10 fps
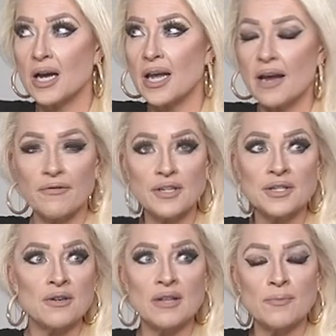every
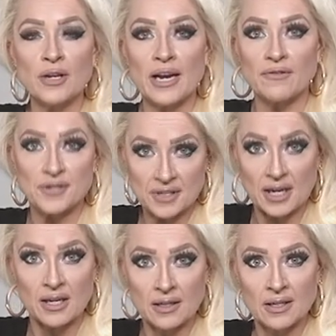single emerald I ever
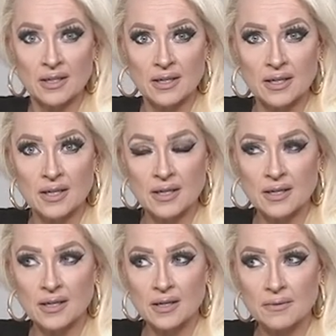see,
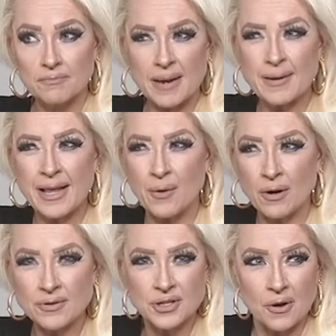maybe they
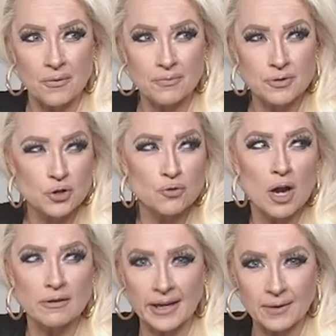weren't so
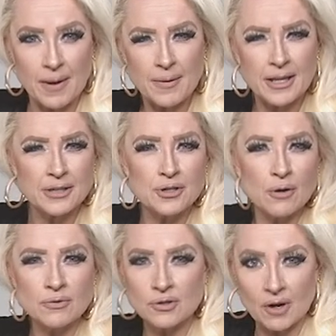struggling. Maybe they
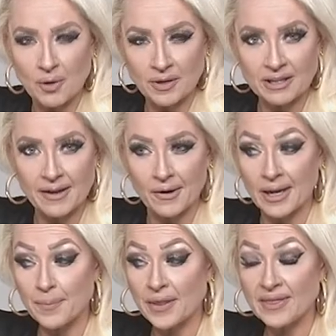don't struggle with
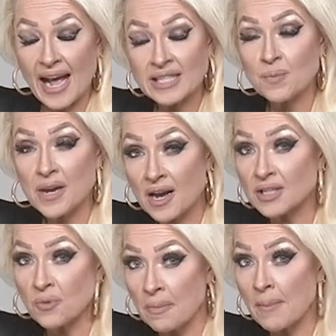clarity. But that's
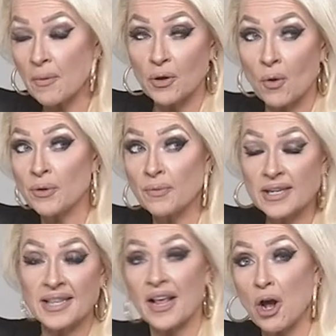because, remember, the only
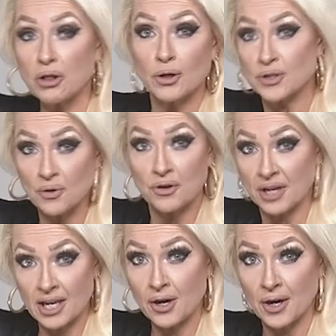reason they all look so good
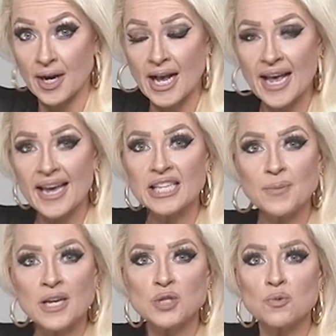here is
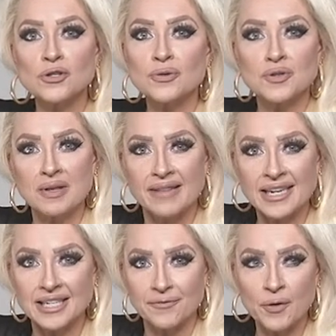because we're so
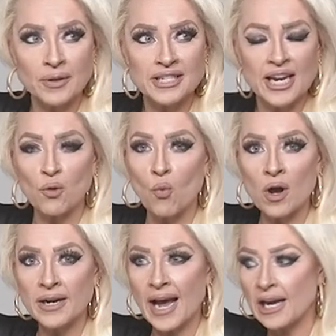selective. We only take
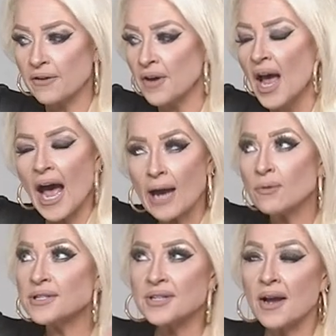one out of, I
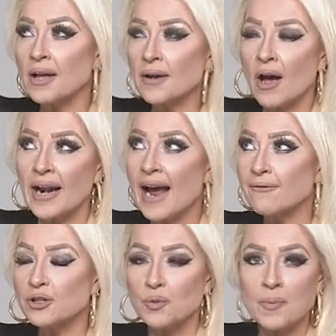would say on, on
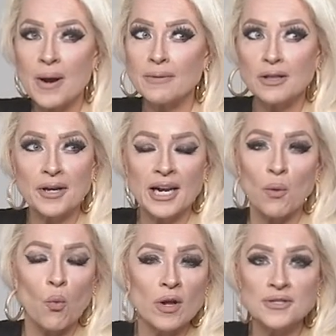average, we're probably looking at
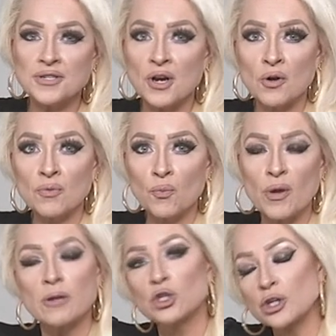one stone
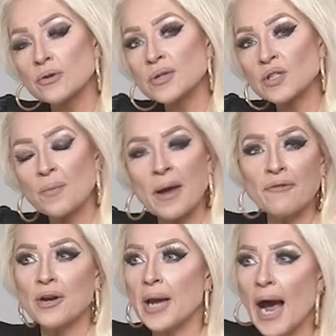we choose from
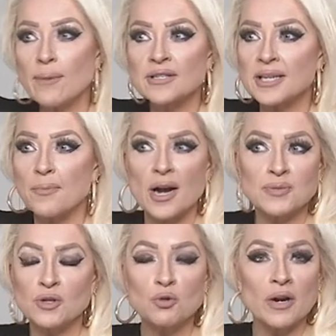every, I would say
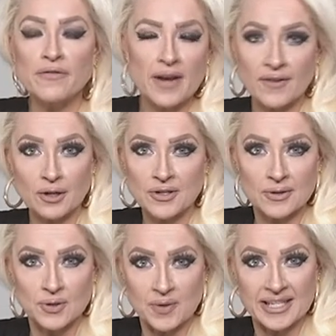approximately twenty-five hundred
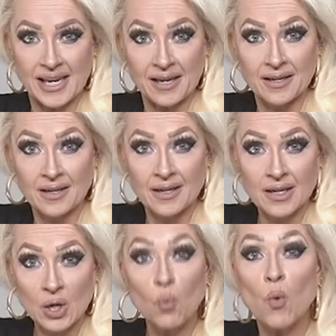stones we see.
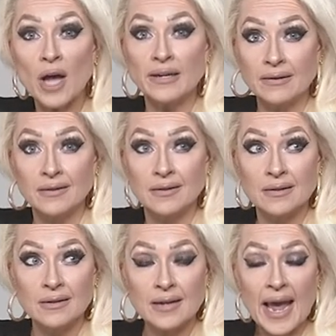One
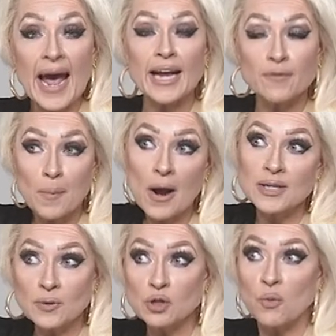out of
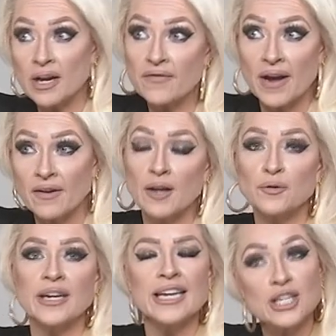approximately twenty-five
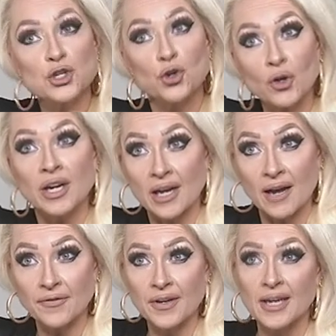hundred is good
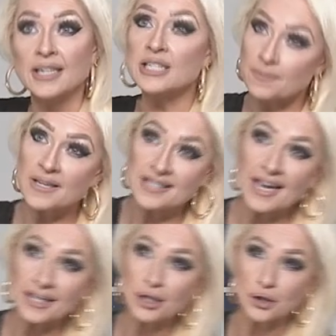enough to be
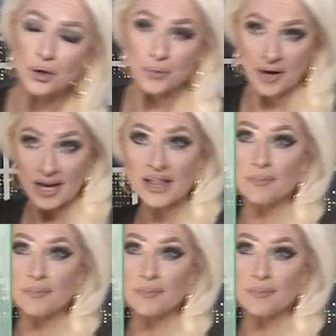set into jewelry and then